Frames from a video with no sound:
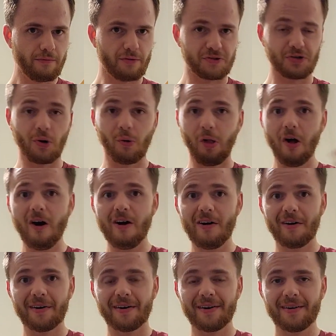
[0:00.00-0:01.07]
For so
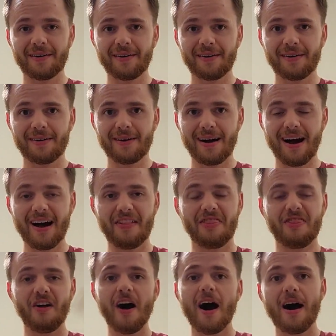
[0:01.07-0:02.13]
long, I
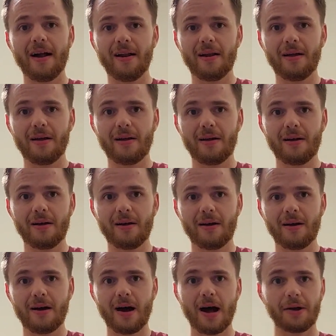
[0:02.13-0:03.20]
thought
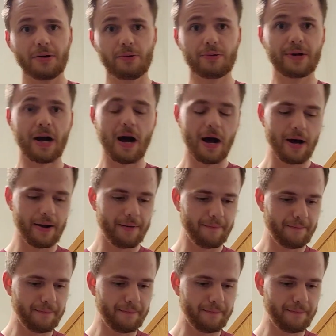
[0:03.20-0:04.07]
I knew God.